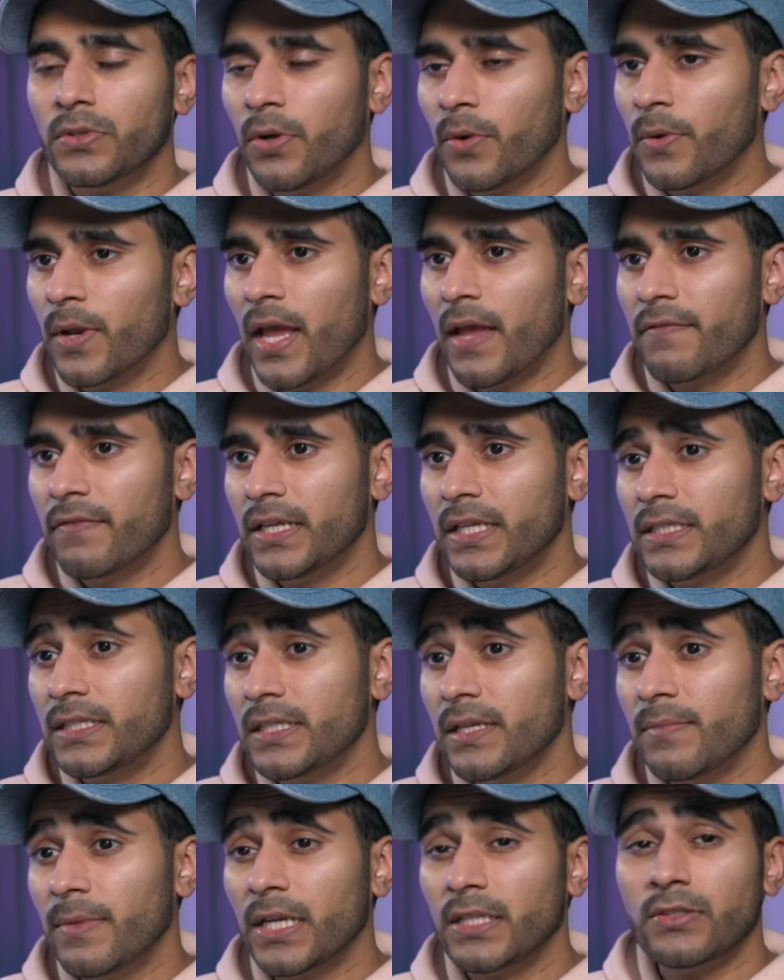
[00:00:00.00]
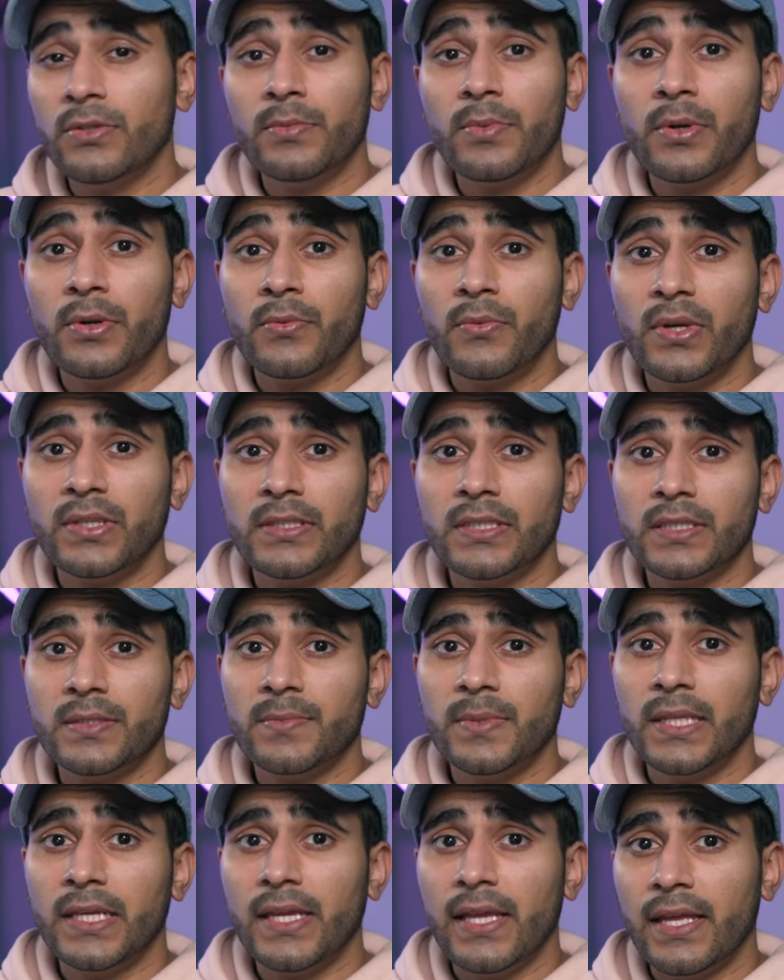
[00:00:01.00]
don't have an HDMI 2.1
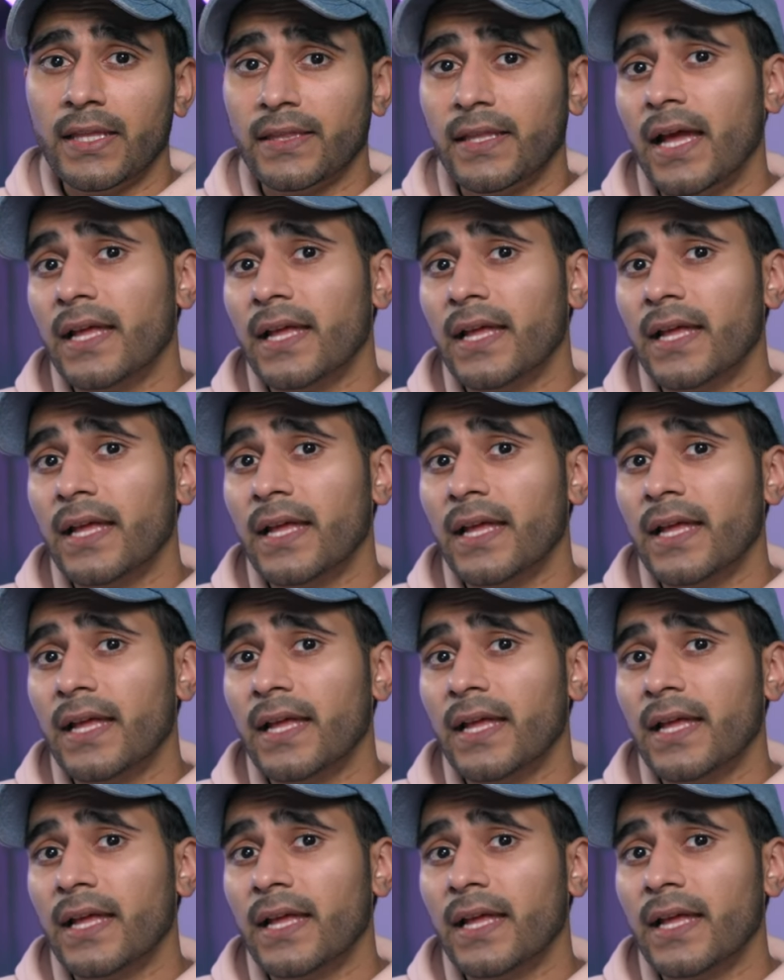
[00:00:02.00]
display and